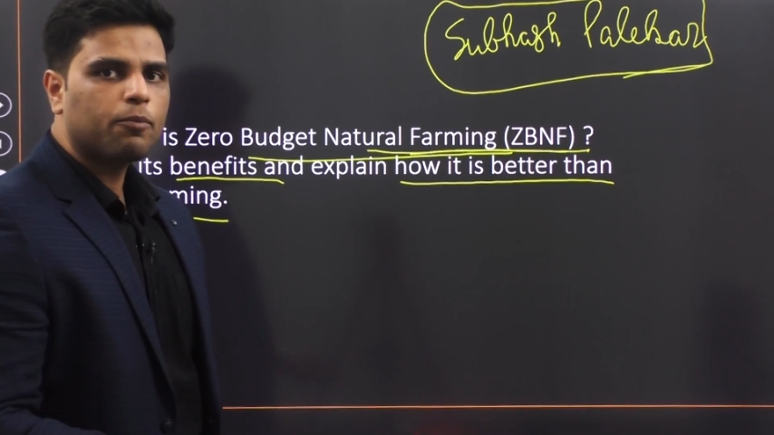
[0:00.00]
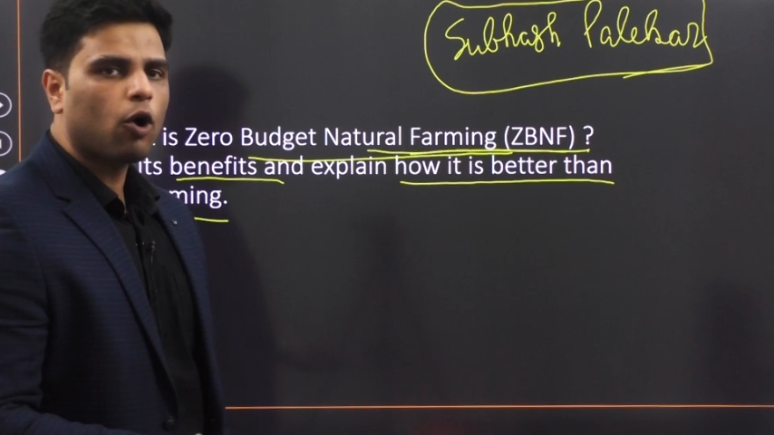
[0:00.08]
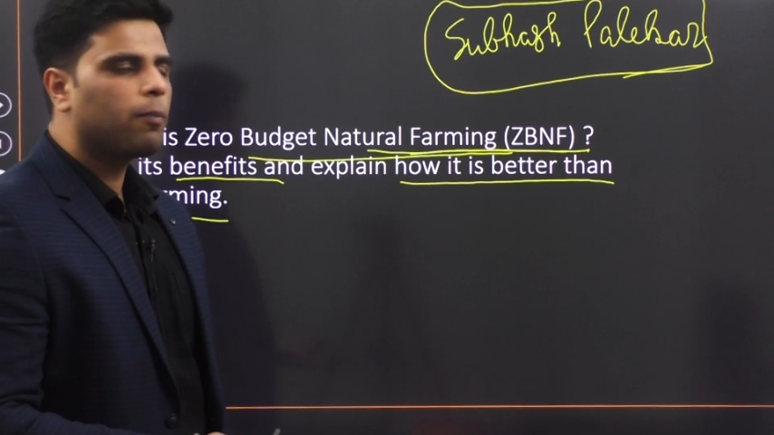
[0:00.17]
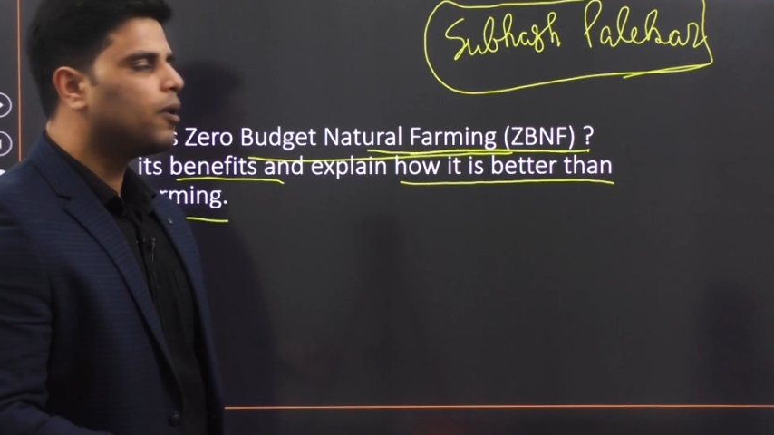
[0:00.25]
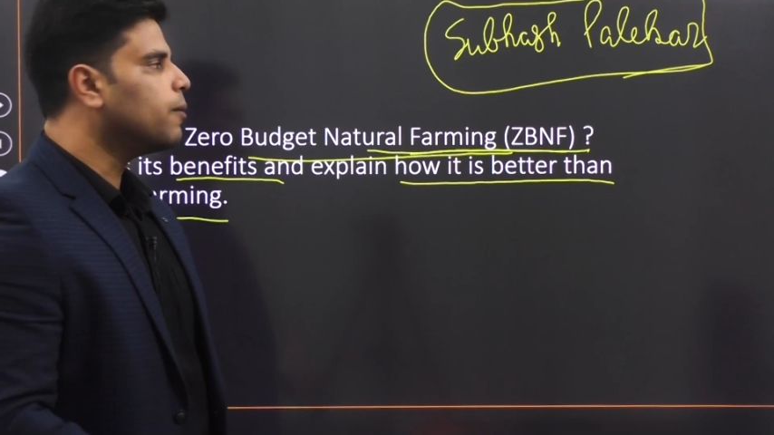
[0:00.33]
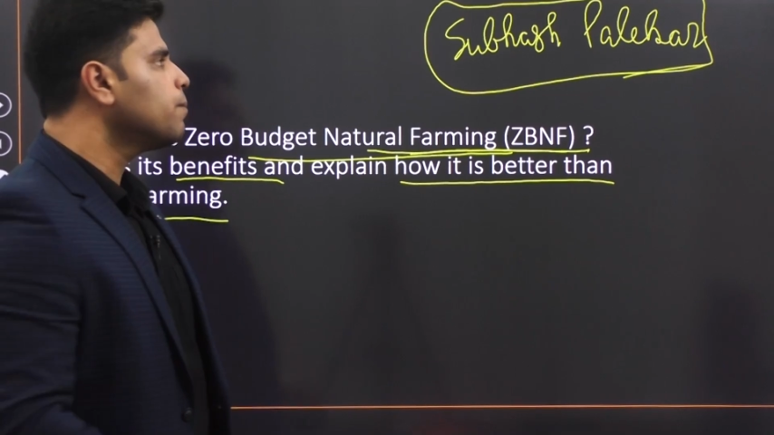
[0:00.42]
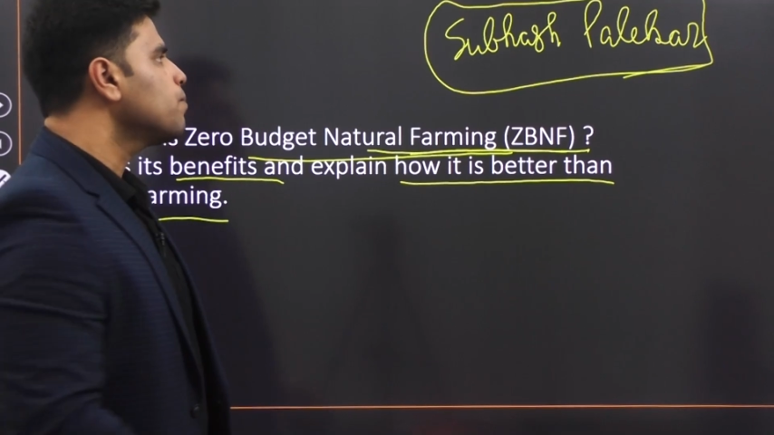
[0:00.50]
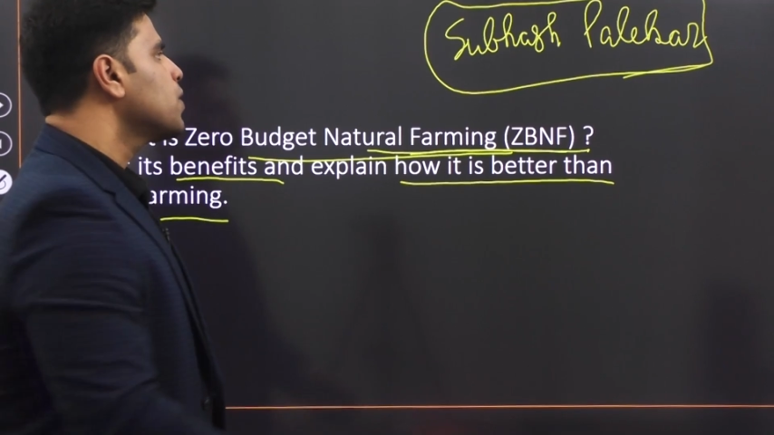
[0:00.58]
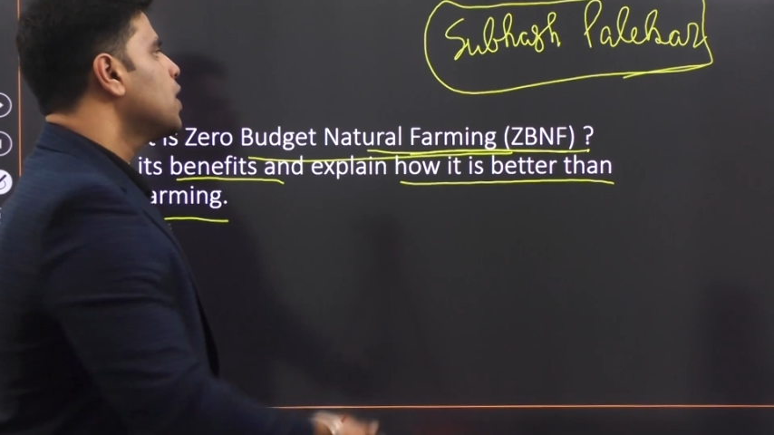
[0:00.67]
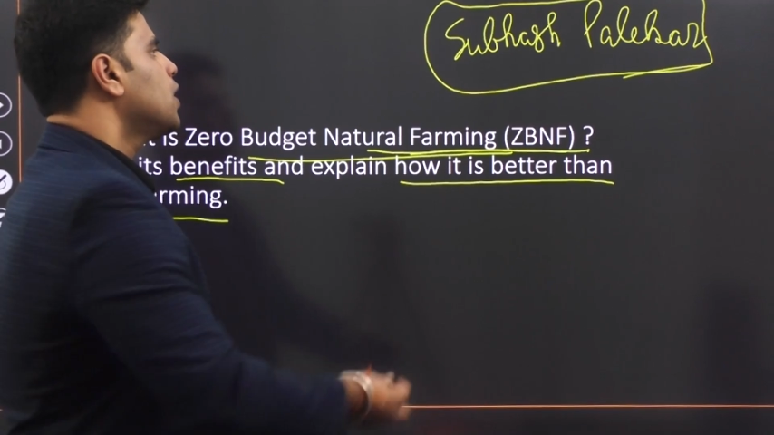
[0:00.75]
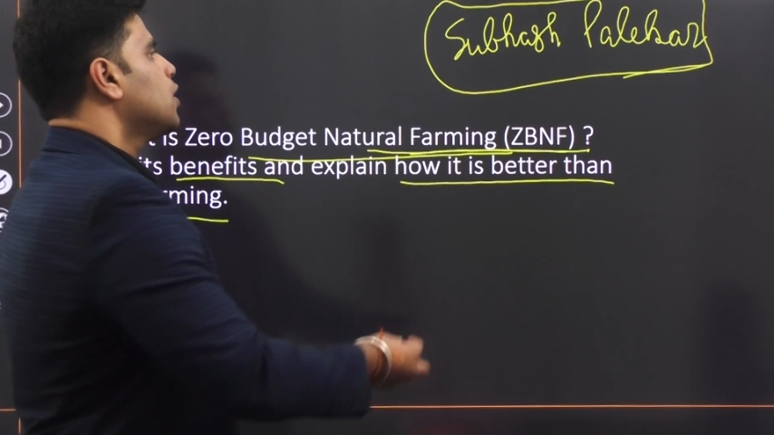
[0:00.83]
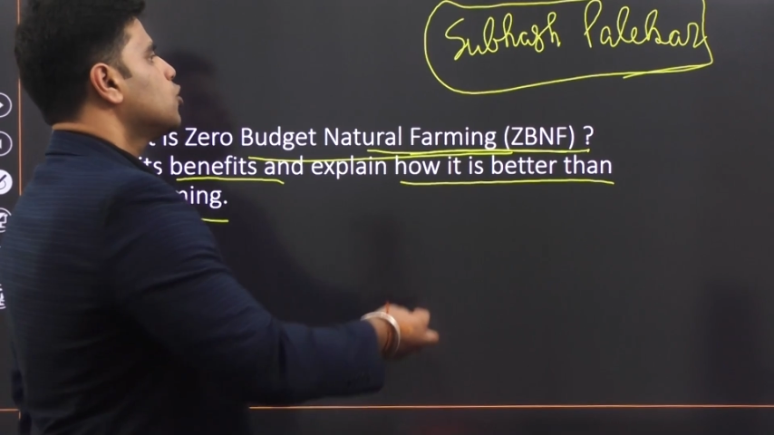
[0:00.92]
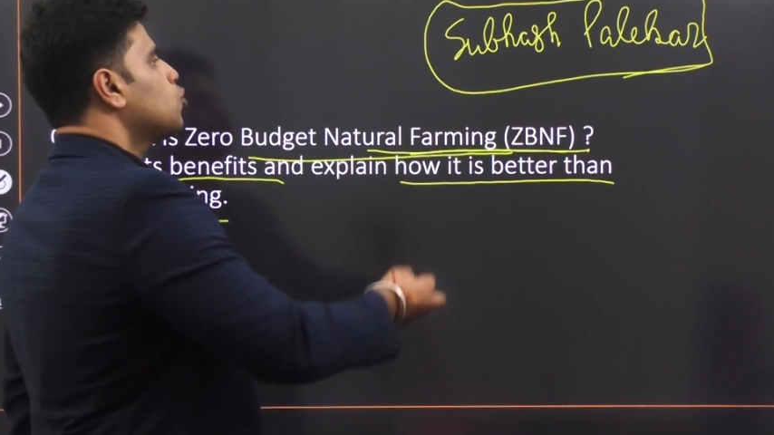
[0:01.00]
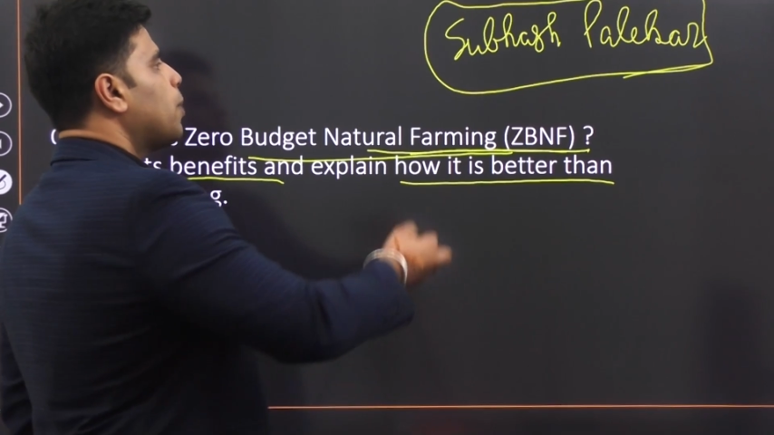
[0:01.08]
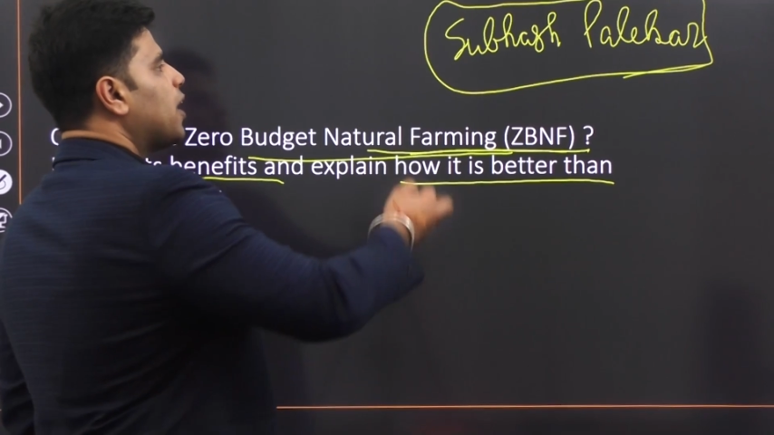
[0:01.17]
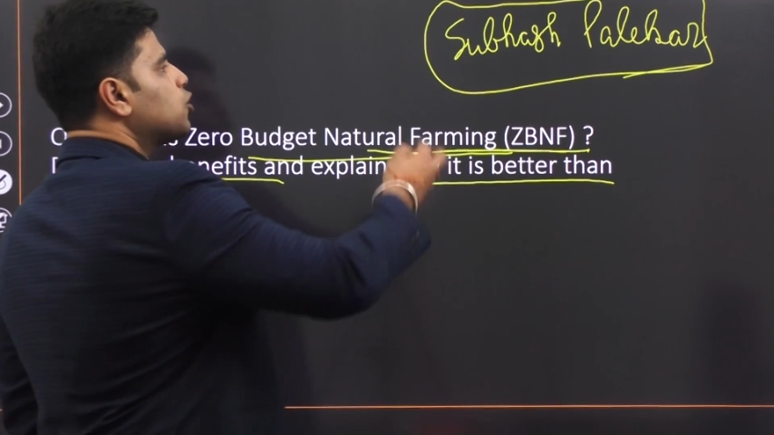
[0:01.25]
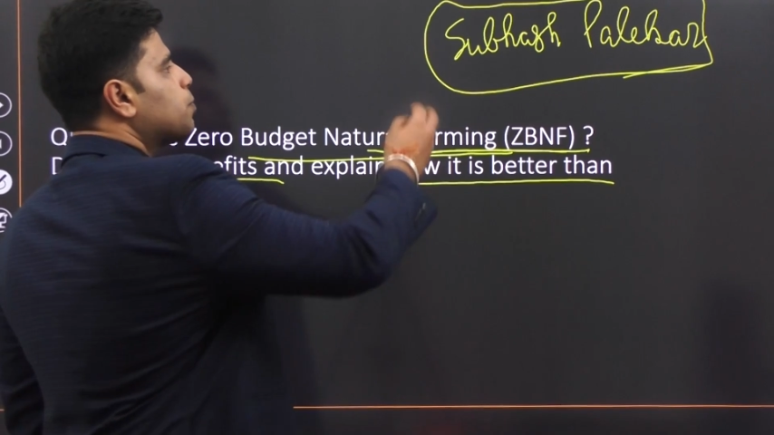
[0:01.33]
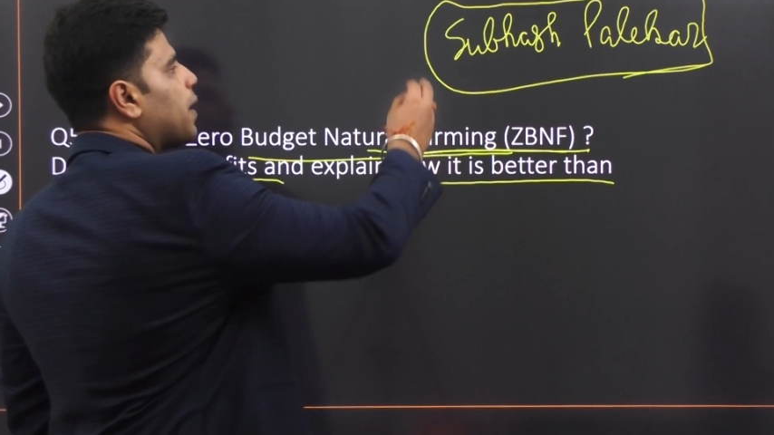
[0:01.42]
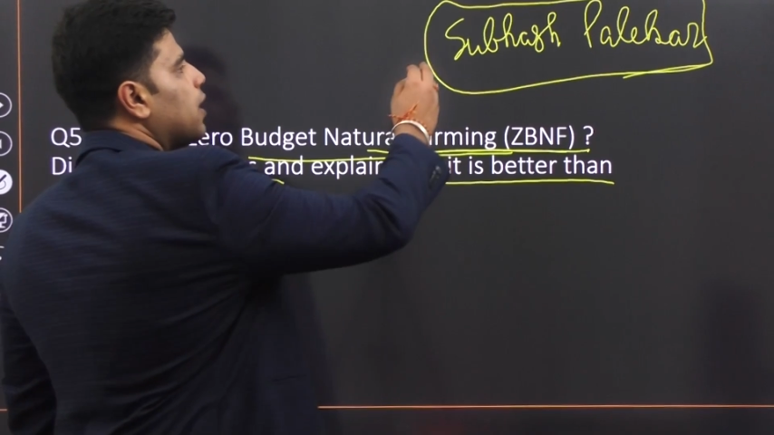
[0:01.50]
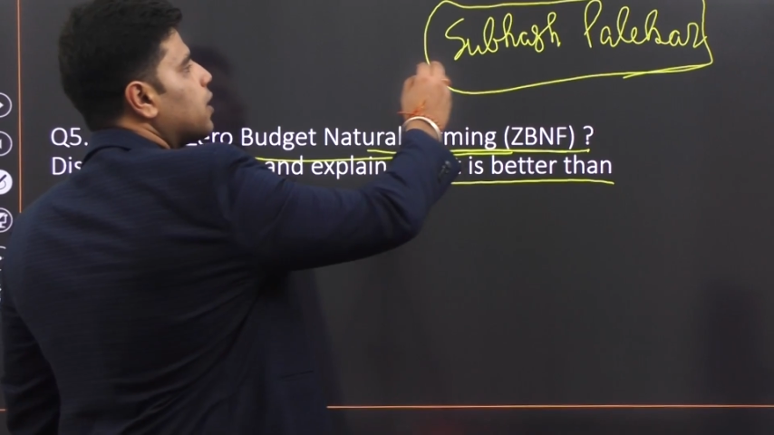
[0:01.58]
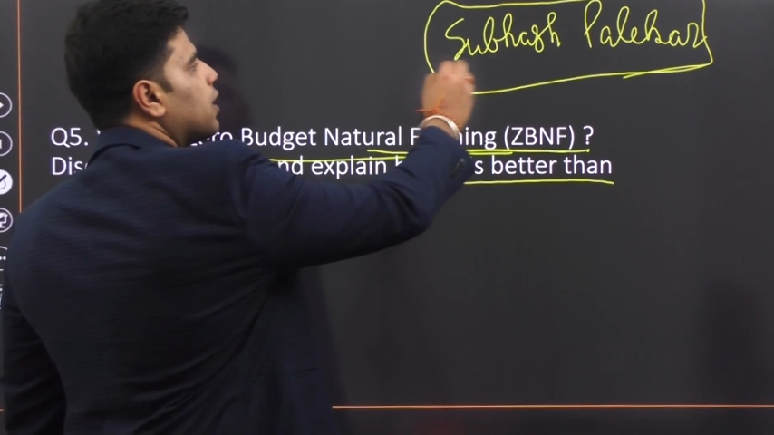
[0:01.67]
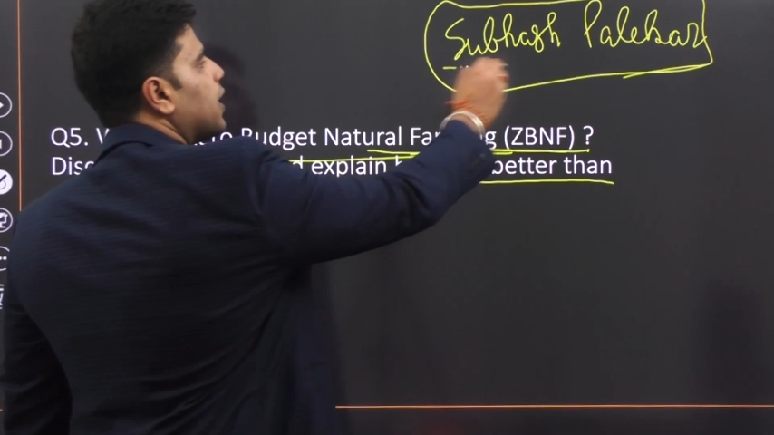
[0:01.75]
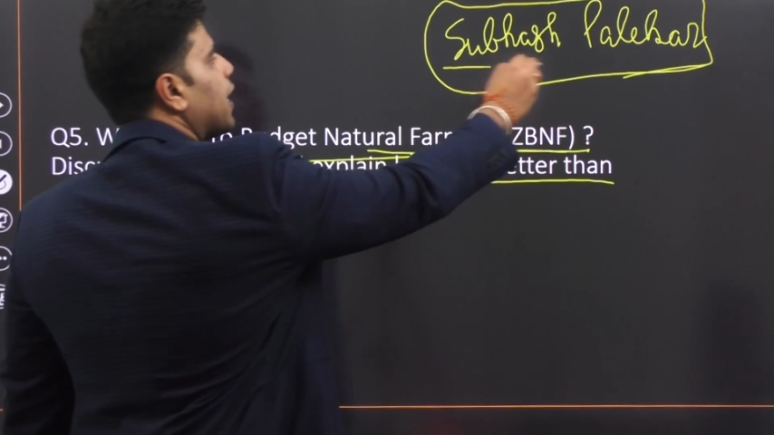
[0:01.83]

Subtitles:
problem, Subhash Palekar